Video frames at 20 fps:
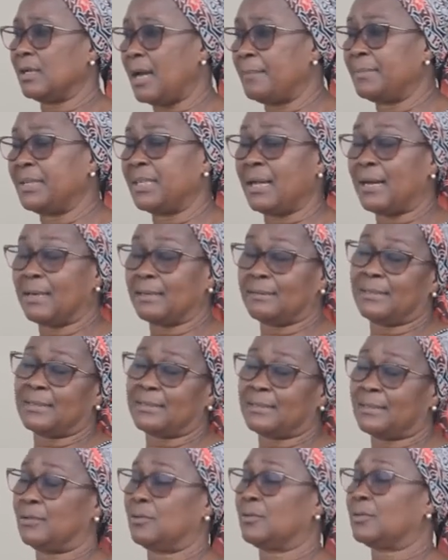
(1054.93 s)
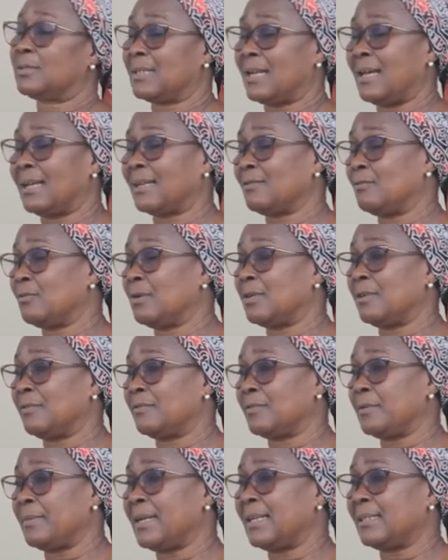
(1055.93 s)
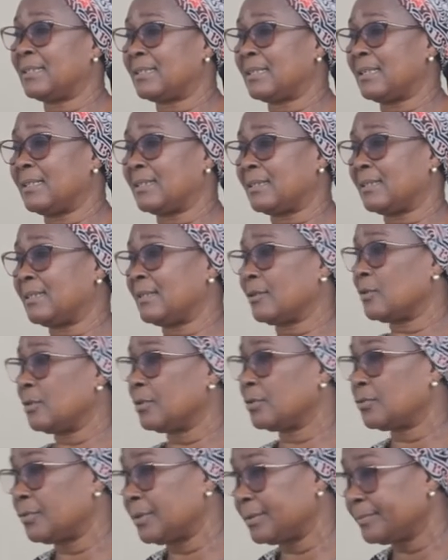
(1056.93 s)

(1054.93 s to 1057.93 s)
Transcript: agri looks like one of the mainstays in the country.